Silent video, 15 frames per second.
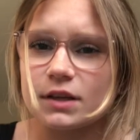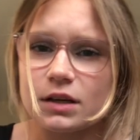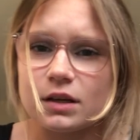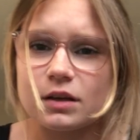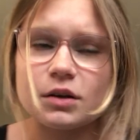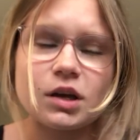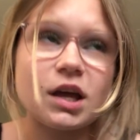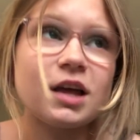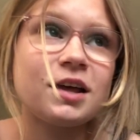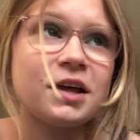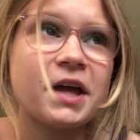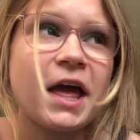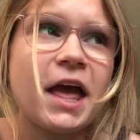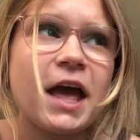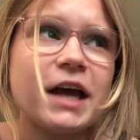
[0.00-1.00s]
like,
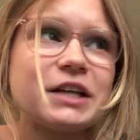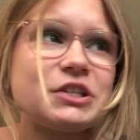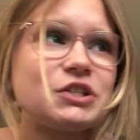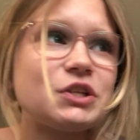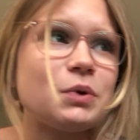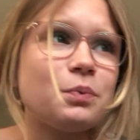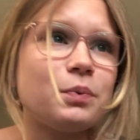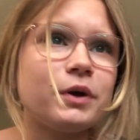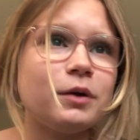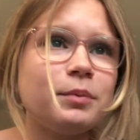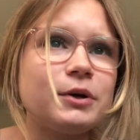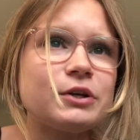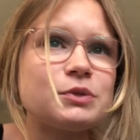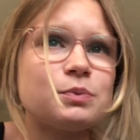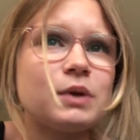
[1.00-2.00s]
it's so weird
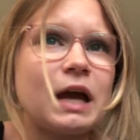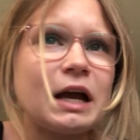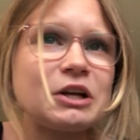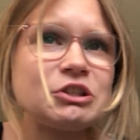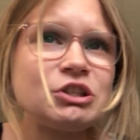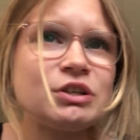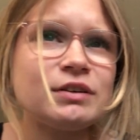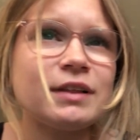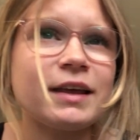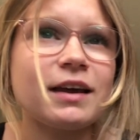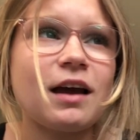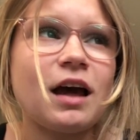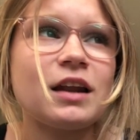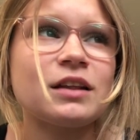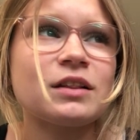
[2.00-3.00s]
because we actually are, like,
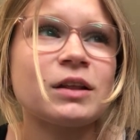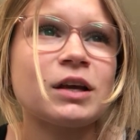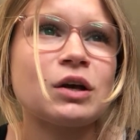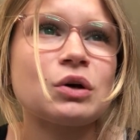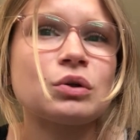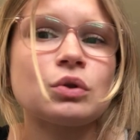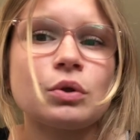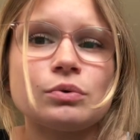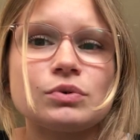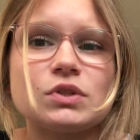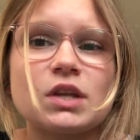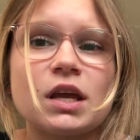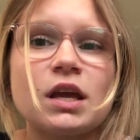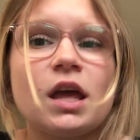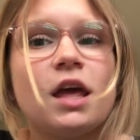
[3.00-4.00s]
kind of, like, close.
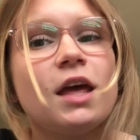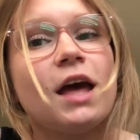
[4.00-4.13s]
Like,